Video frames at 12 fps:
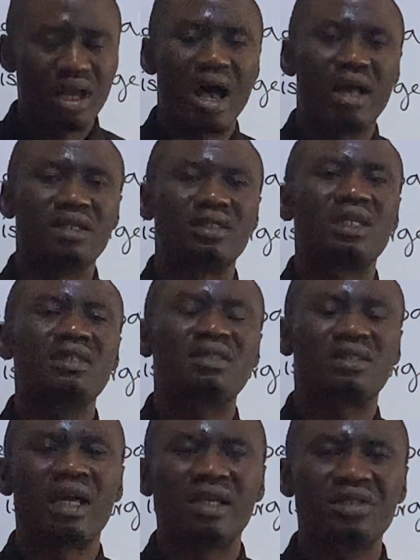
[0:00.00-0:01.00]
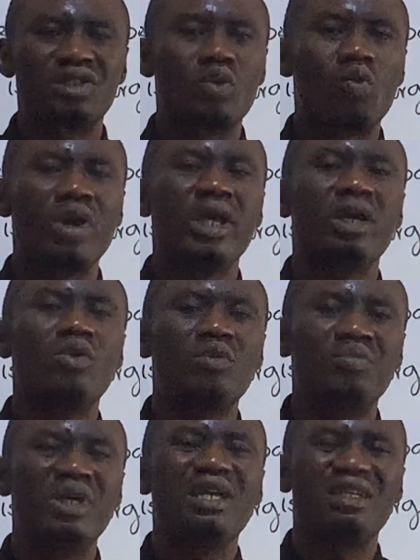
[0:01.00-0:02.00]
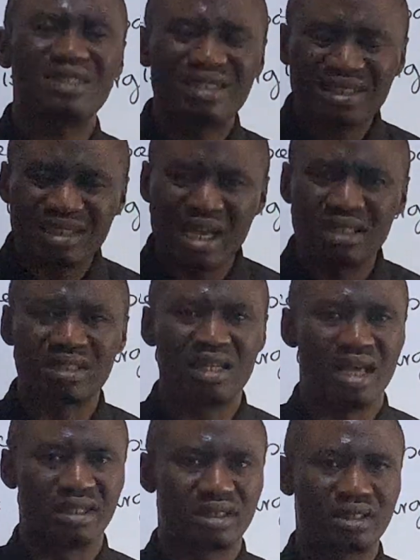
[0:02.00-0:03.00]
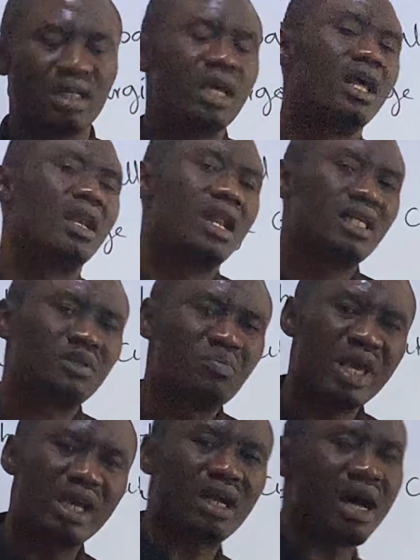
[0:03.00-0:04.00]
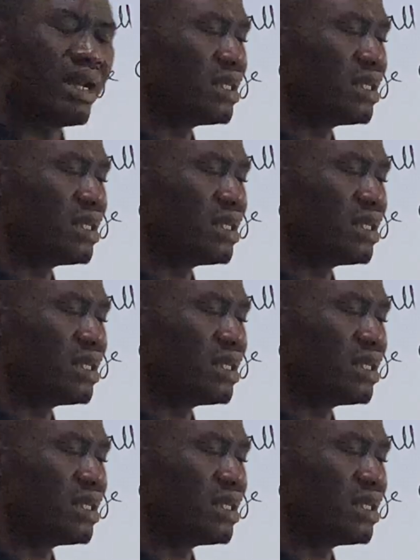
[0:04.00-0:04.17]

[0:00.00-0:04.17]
And the sentence will be senseless. Let's make an